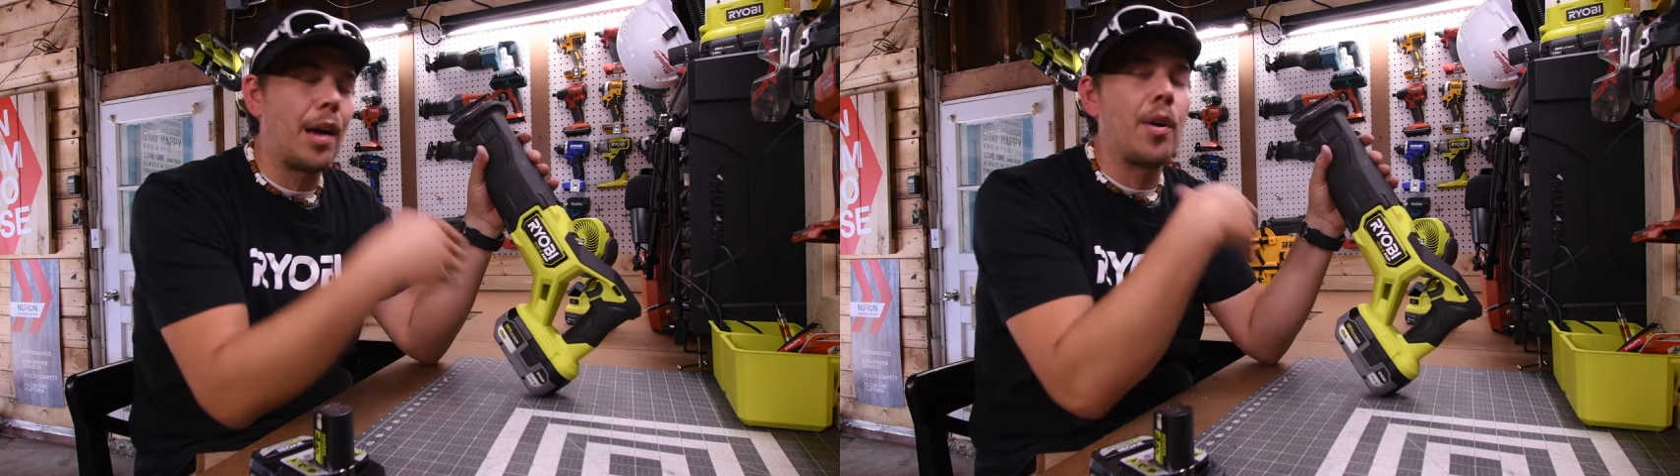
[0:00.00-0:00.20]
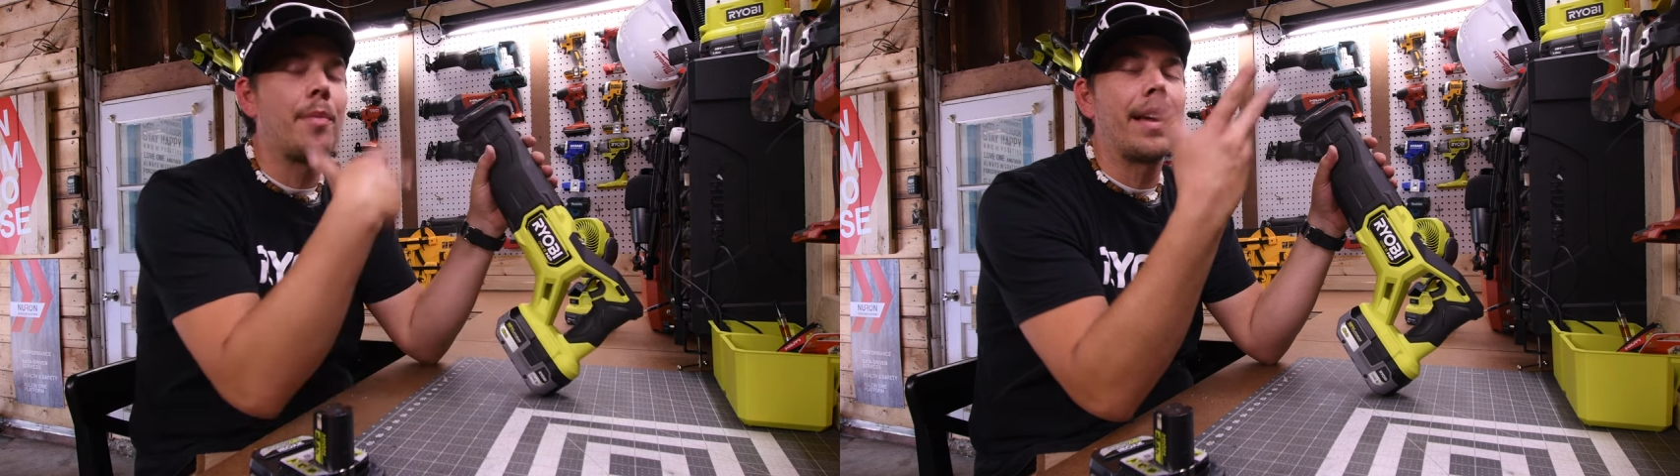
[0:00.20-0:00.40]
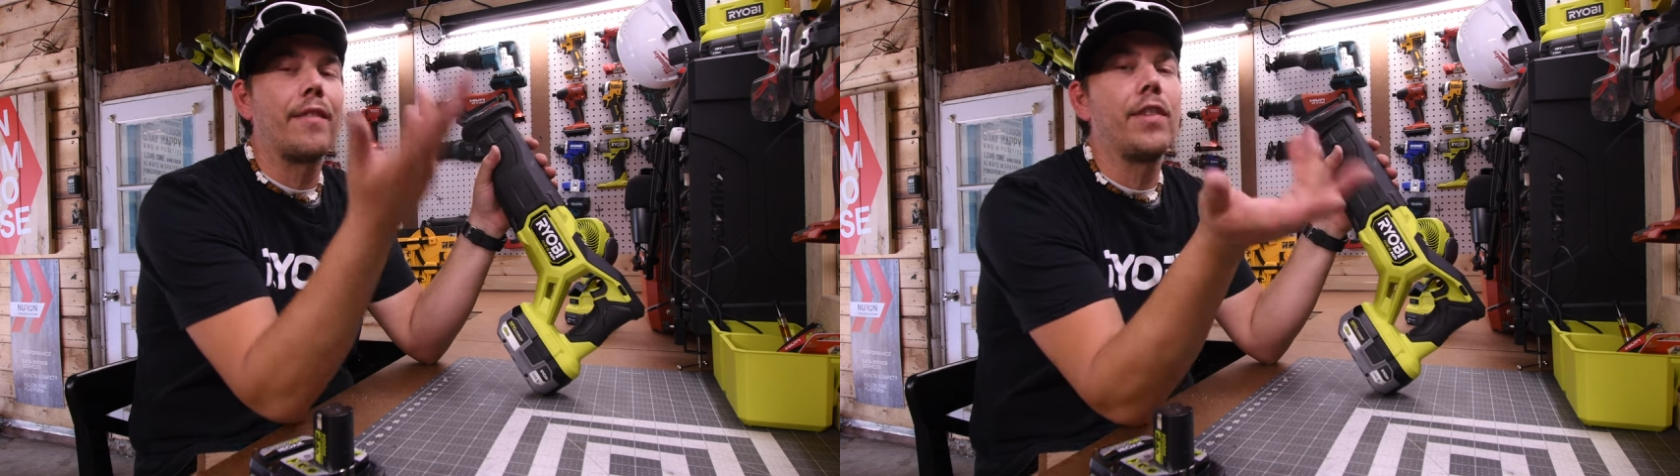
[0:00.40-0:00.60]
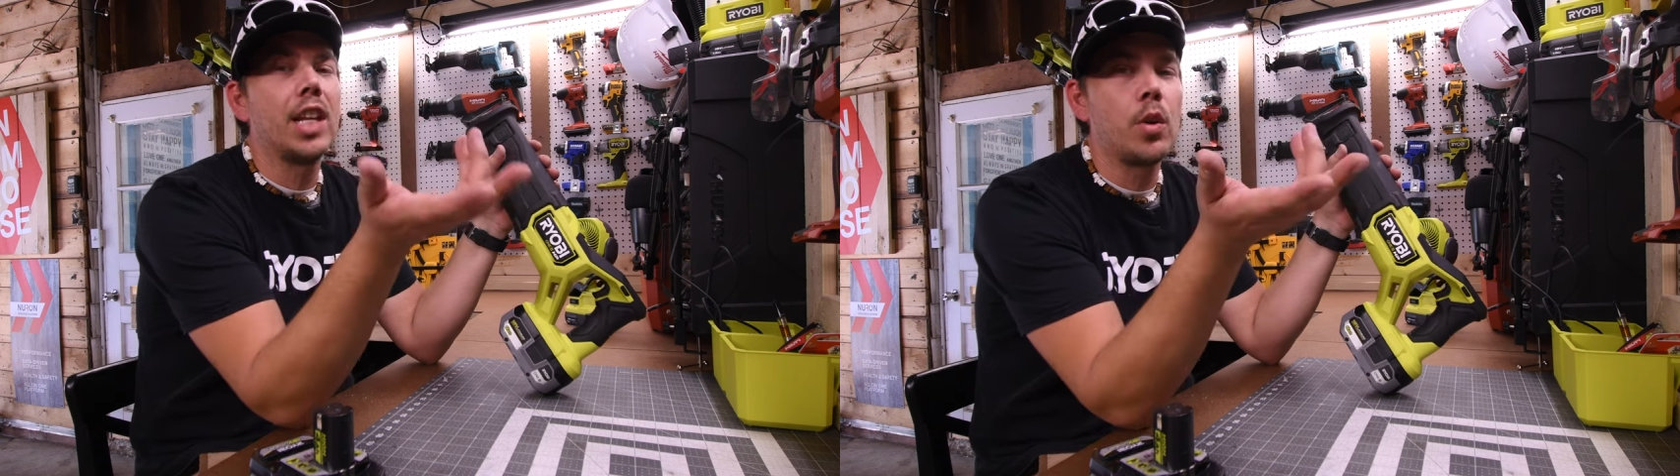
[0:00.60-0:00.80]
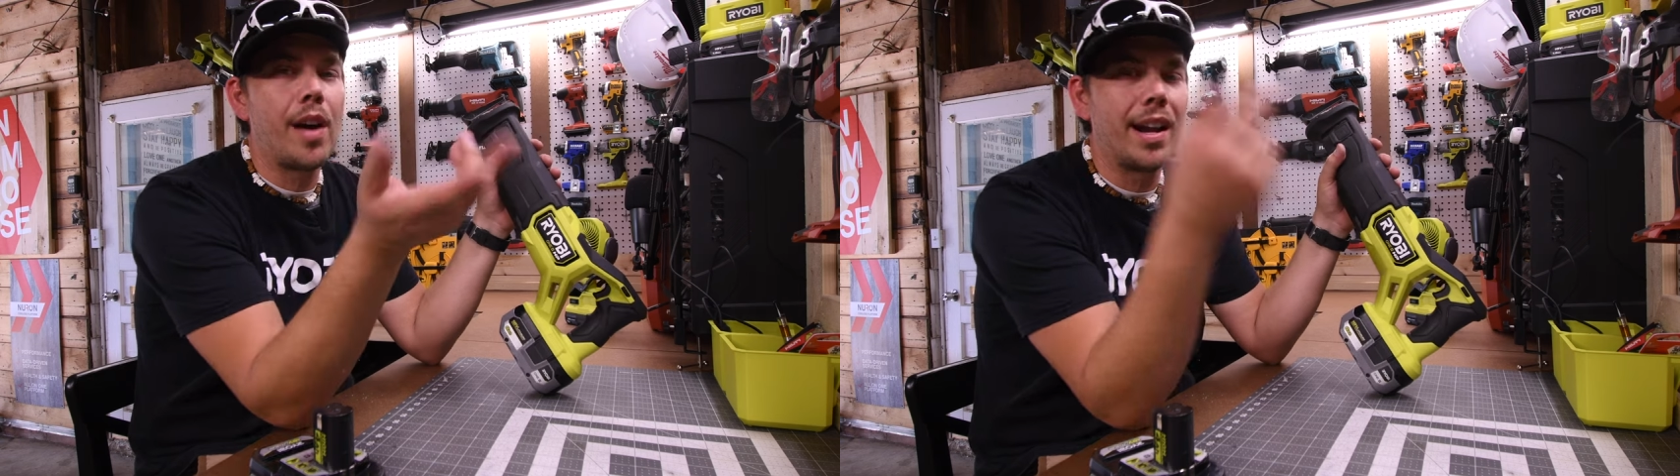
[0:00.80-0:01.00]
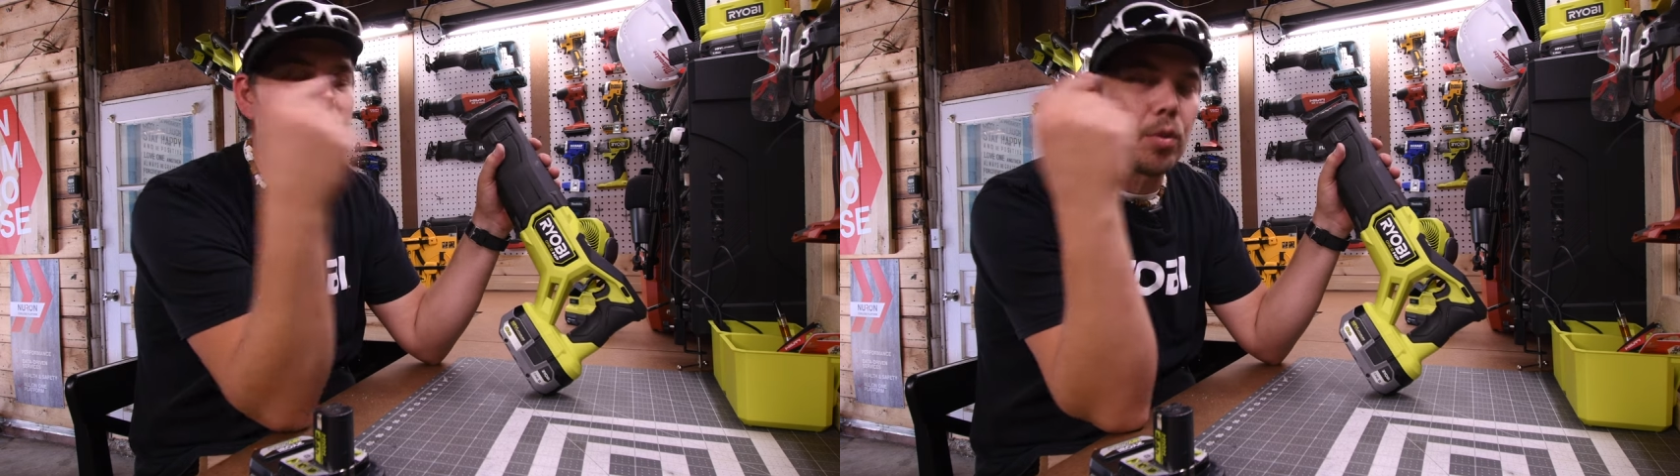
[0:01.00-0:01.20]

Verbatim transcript: I want to make a video on it,